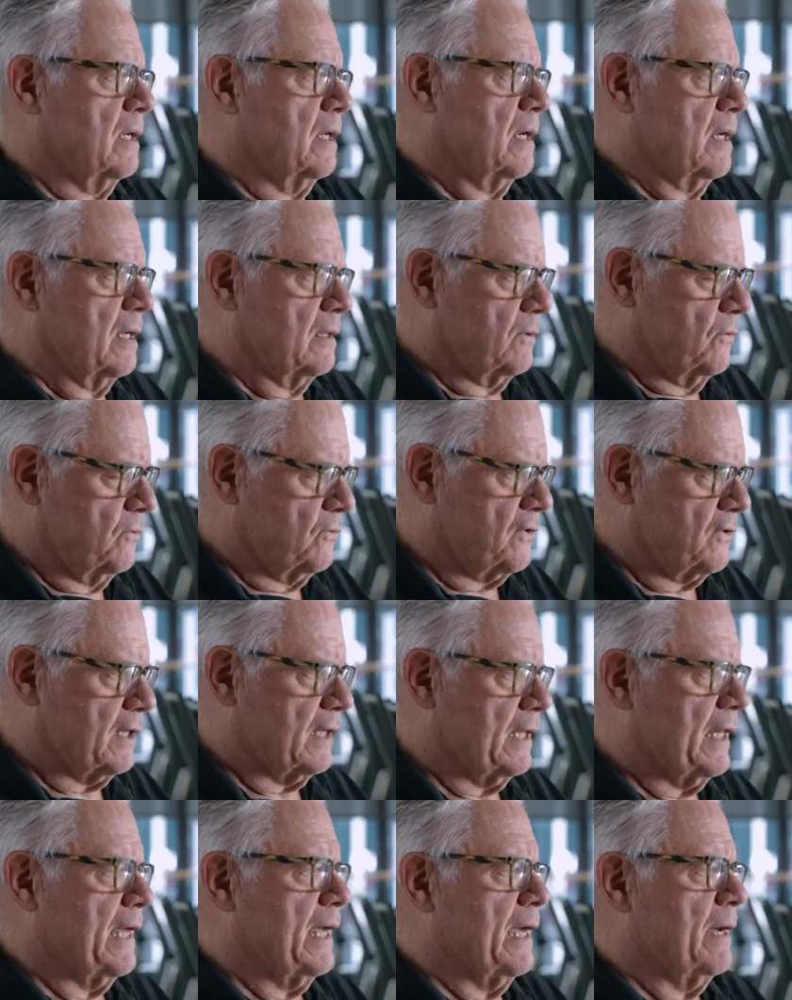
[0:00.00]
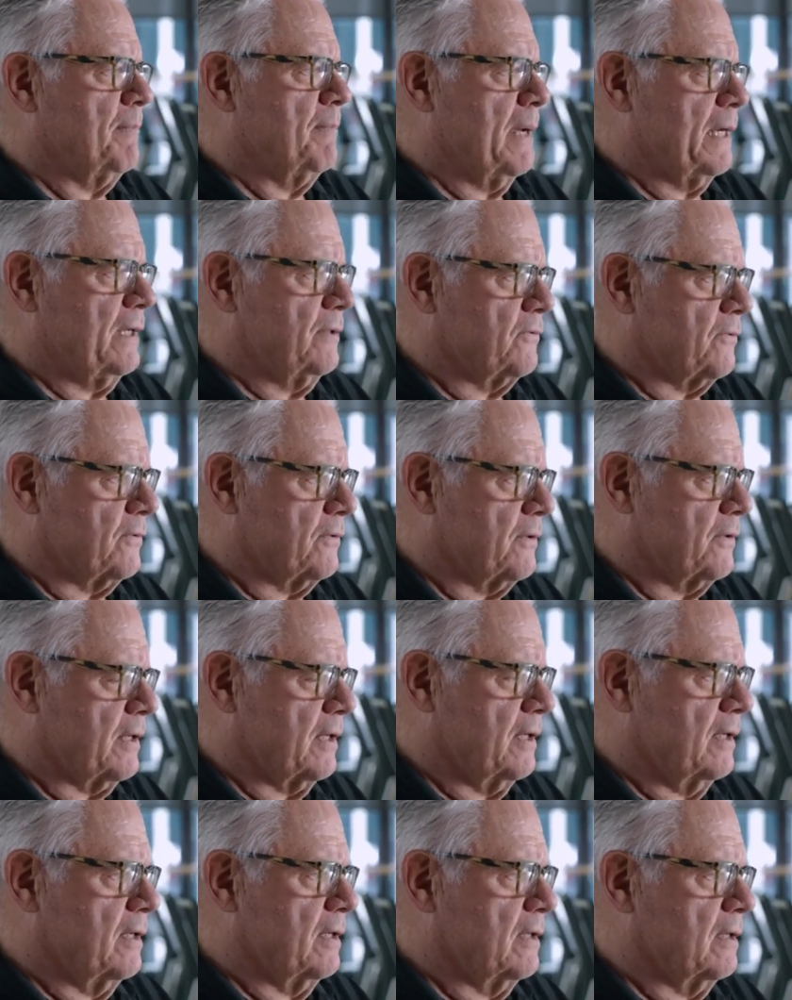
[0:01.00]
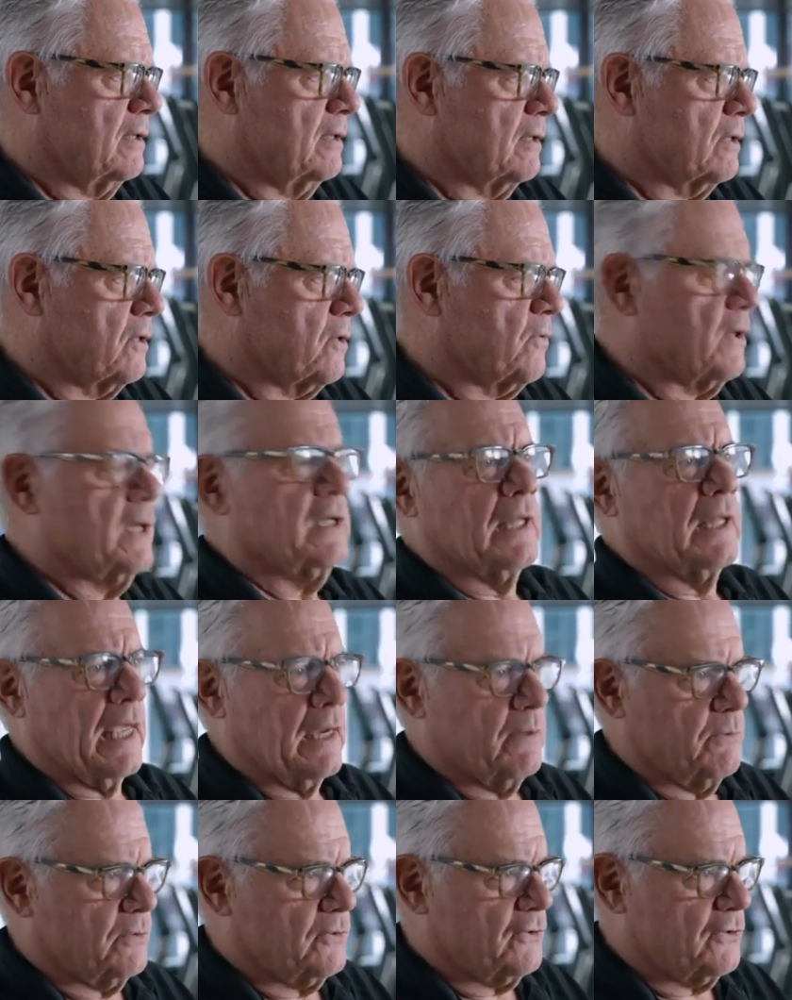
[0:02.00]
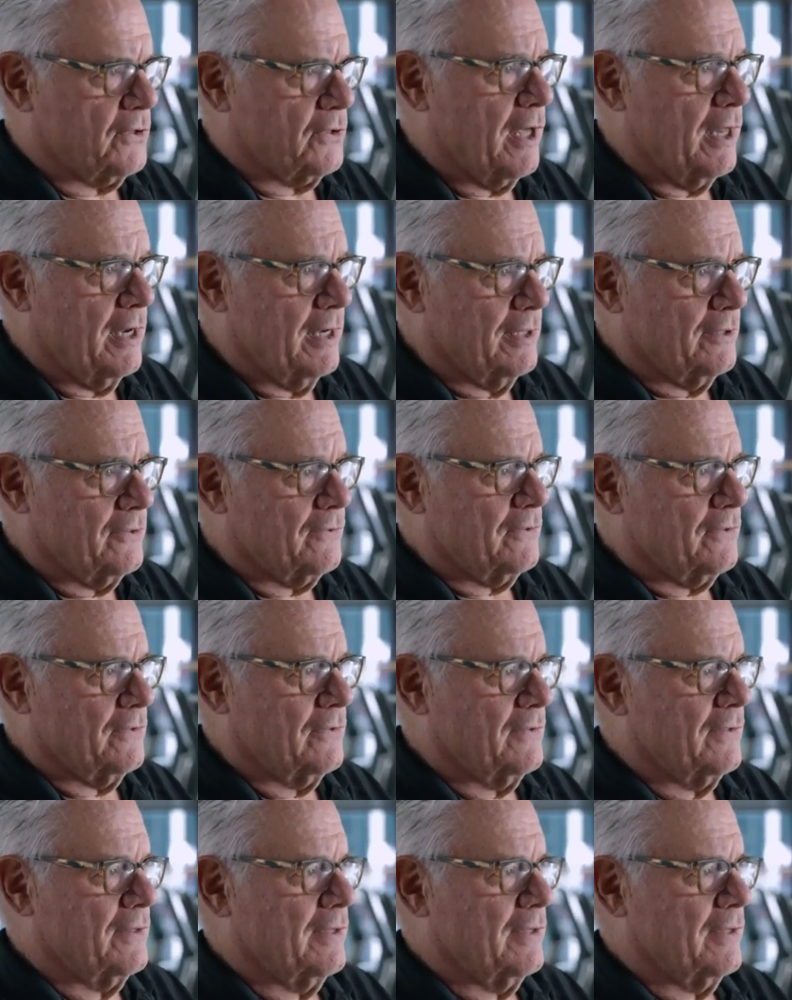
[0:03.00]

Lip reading: At UCLA, I majored in Korean language studies.